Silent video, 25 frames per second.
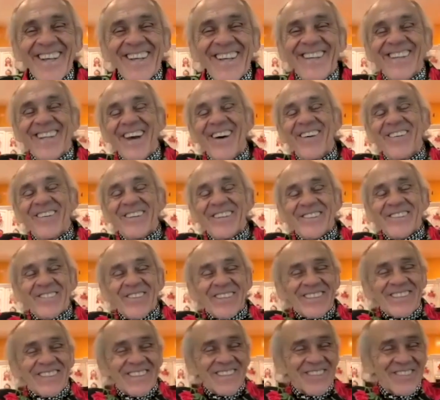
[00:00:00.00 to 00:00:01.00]
that was
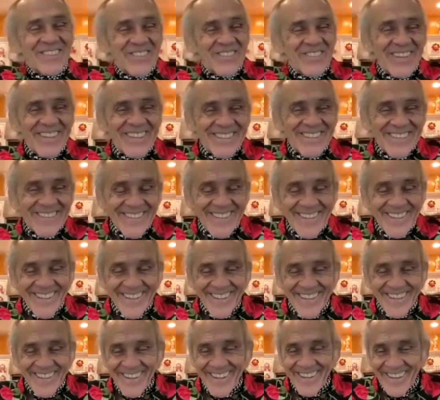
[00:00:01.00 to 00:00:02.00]
what's his face.
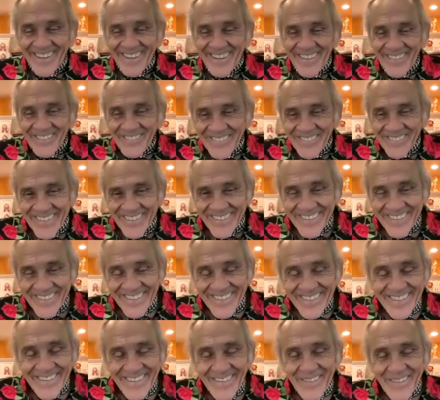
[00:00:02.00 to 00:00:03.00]
Uh, uh,
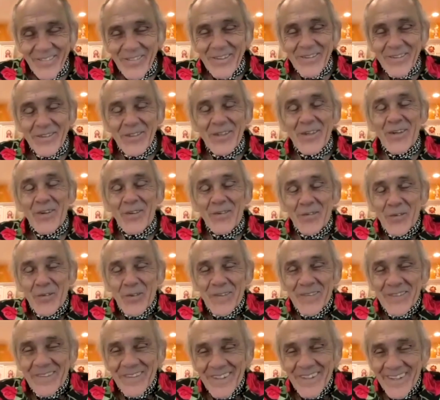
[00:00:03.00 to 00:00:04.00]
with, uh,
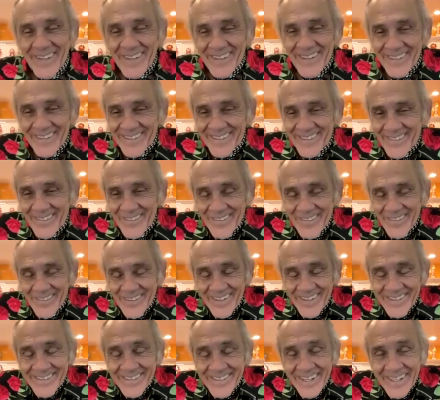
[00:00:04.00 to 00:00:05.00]
with uh, oh
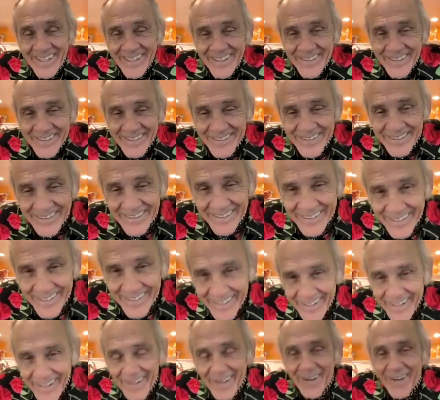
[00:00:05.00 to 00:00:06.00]
God, Taylor,
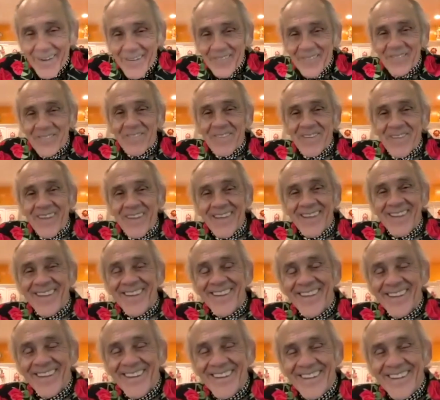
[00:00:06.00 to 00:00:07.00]
uh,
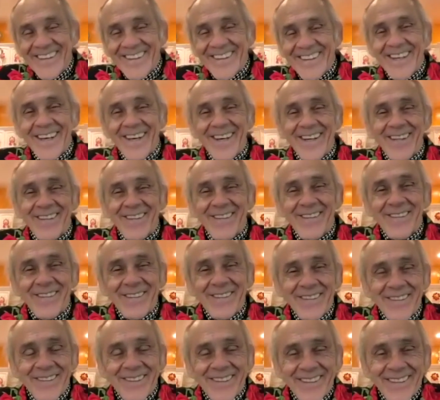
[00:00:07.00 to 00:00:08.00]
uh,
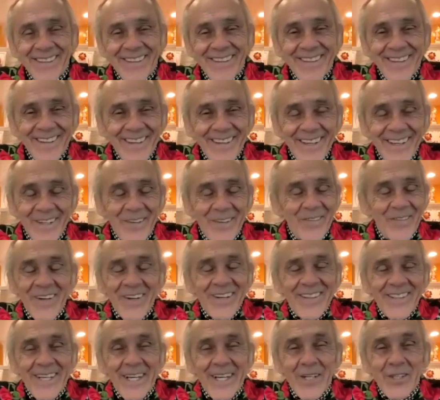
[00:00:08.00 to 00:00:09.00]
anyway,
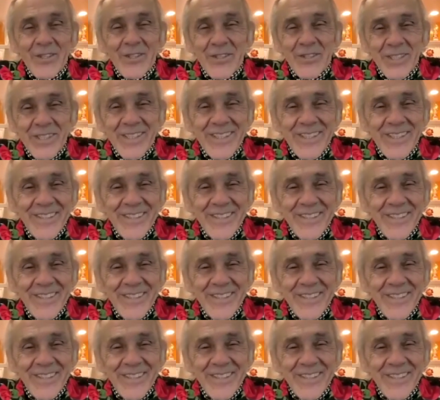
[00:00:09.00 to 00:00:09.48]
Kelsey,